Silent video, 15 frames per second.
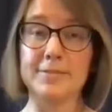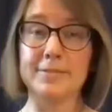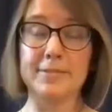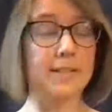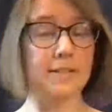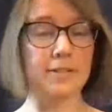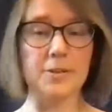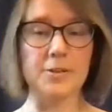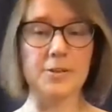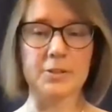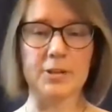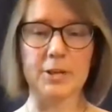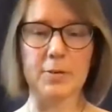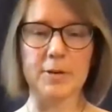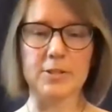it's a
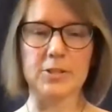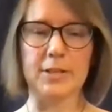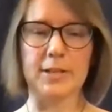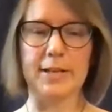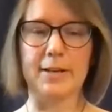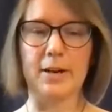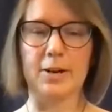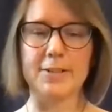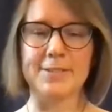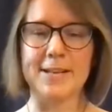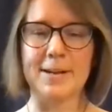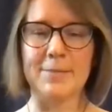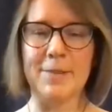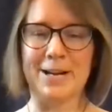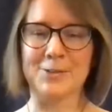great question. And our
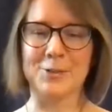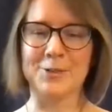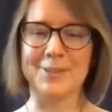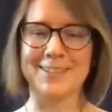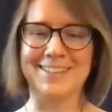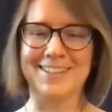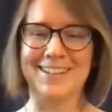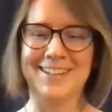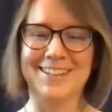DAM actually